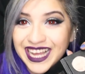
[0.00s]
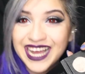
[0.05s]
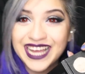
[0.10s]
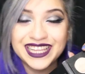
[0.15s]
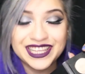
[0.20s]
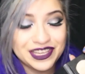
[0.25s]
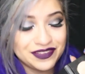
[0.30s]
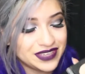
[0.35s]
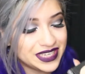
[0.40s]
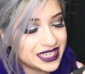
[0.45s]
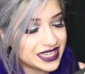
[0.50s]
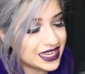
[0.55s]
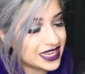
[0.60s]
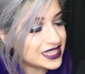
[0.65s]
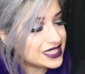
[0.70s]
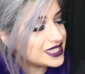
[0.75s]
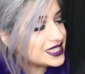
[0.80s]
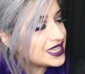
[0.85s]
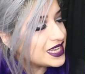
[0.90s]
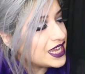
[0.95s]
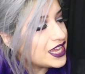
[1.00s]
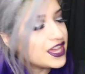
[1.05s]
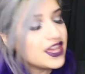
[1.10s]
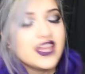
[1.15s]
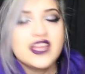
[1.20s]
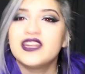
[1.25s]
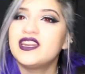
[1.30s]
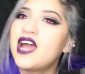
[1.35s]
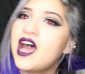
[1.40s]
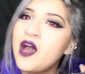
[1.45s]
I love it. It's
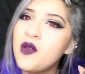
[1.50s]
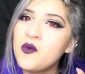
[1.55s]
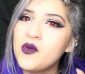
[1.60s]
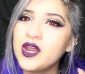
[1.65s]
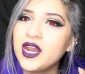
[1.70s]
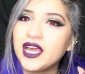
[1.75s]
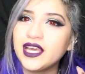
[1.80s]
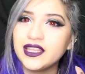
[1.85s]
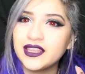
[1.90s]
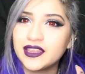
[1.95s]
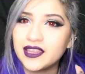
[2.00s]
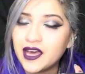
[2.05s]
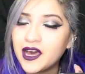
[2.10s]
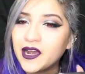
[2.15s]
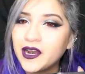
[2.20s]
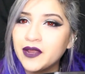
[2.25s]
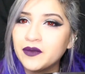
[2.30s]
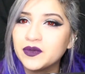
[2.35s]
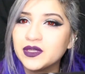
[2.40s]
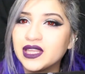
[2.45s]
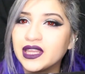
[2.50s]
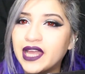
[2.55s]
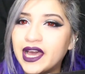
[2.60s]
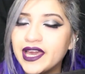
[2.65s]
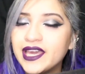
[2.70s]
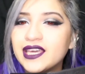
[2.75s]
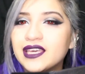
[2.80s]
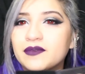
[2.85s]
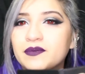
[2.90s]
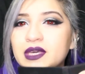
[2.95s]
not what I thought I would
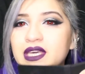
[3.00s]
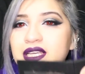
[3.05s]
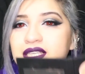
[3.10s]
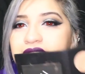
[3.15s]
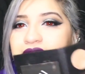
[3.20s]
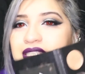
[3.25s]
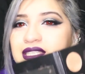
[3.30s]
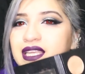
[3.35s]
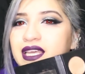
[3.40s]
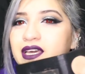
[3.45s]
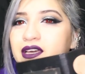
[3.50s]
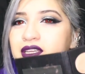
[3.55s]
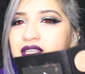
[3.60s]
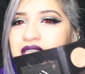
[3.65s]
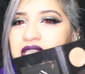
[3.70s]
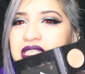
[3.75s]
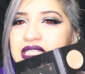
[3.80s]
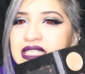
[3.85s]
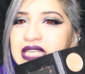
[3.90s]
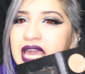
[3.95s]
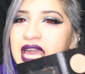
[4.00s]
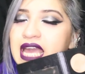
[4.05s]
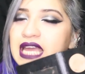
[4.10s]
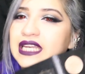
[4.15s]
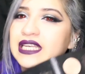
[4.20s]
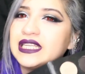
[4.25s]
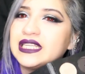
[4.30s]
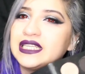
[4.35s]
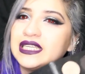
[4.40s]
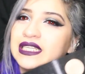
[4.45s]
like because it's like a
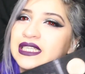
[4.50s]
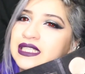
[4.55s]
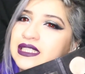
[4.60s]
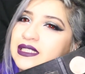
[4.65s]
sand